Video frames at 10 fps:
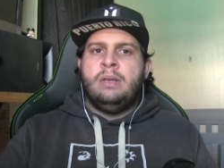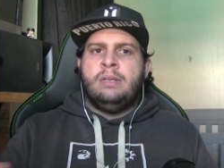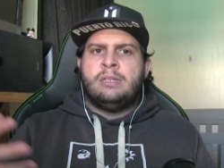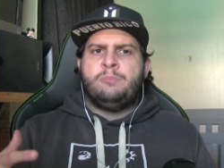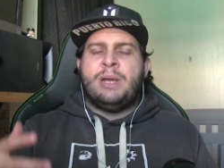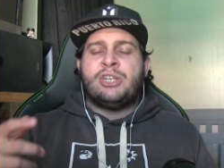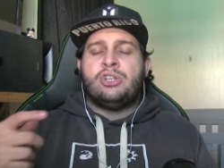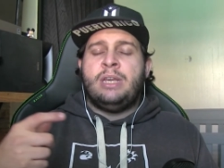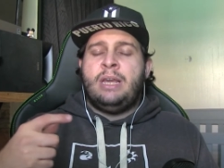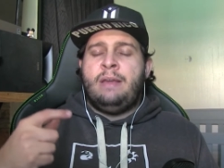
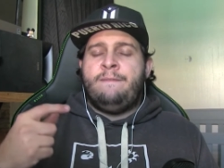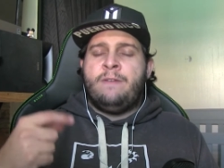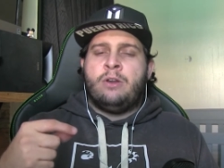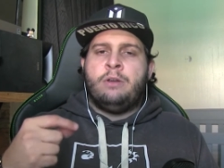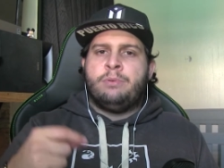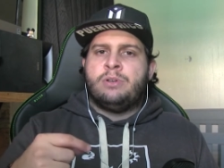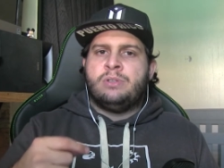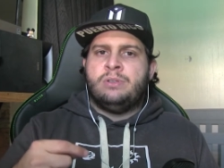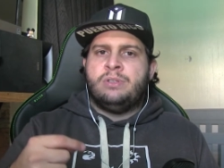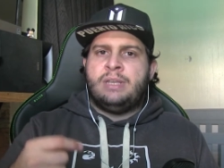especially a very
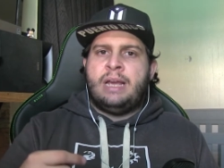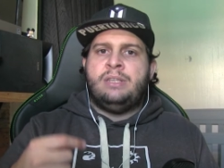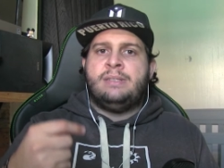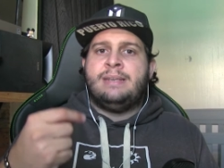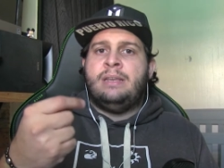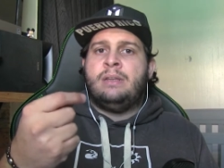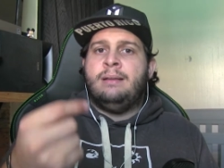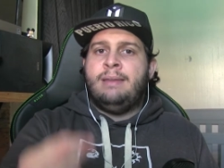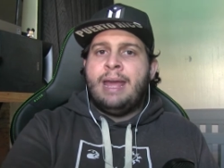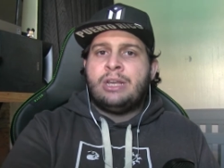personal sense and
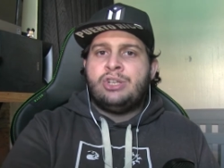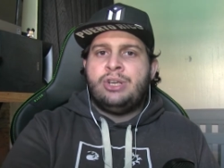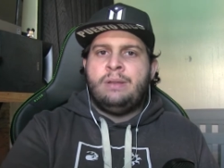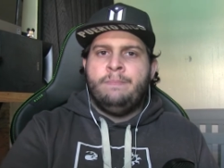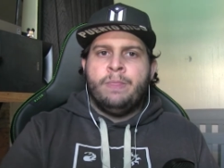connection